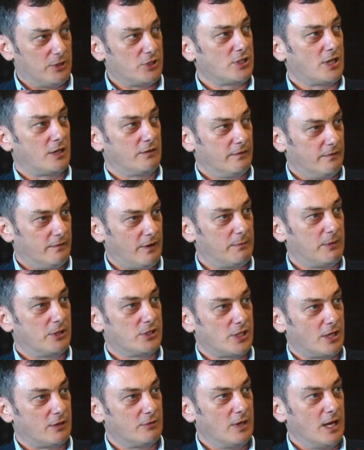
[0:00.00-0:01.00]
much so, very
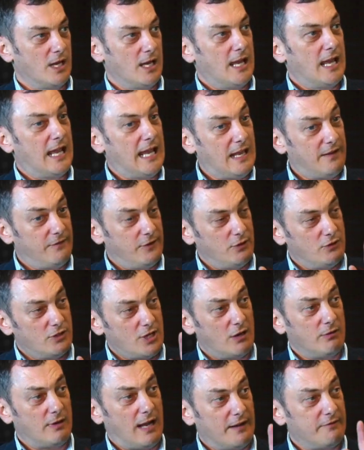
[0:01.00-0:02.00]
much so. If you
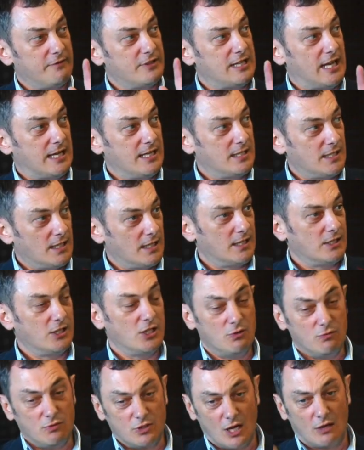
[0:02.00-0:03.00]
don't have data,
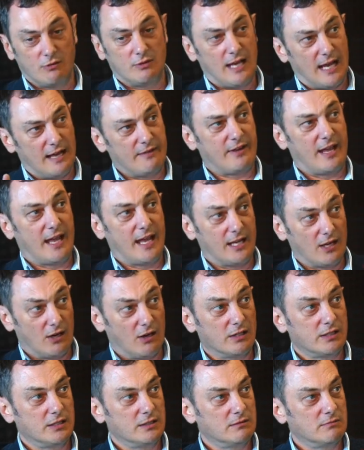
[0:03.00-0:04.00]
you don't have
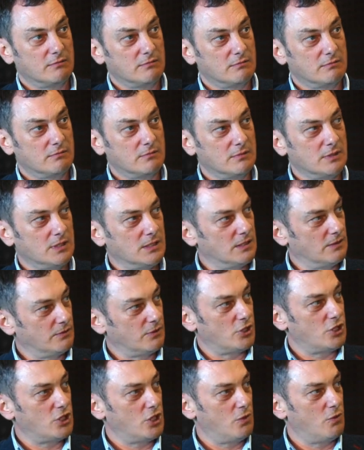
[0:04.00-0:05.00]
AI.
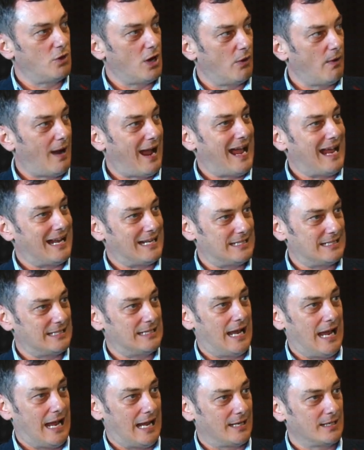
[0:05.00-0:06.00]
The two go hand
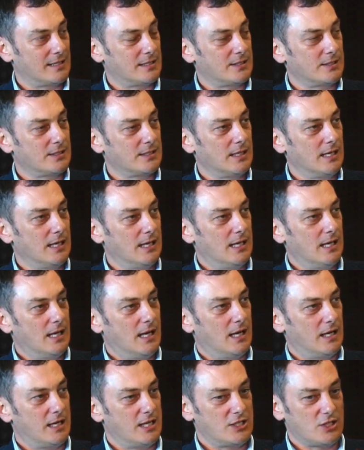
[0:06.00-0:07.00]
in hand.
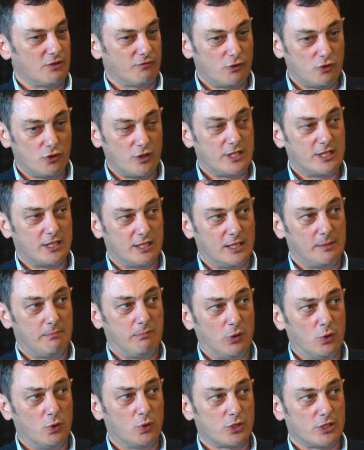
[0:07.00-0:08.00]
And it's of critical
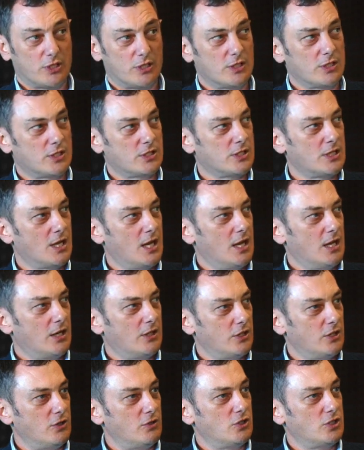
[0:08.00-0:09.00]
importance
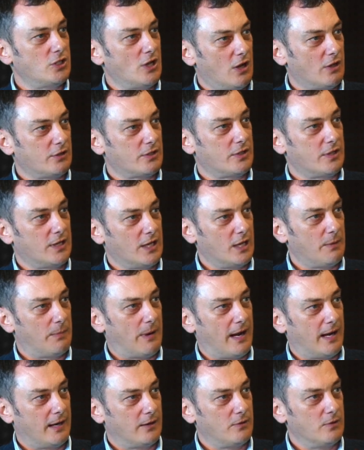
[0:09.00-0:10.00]
that you start to think
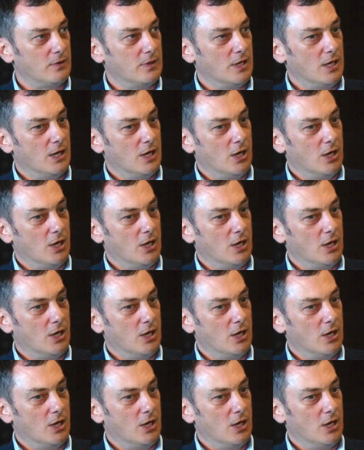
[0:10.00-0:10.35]
about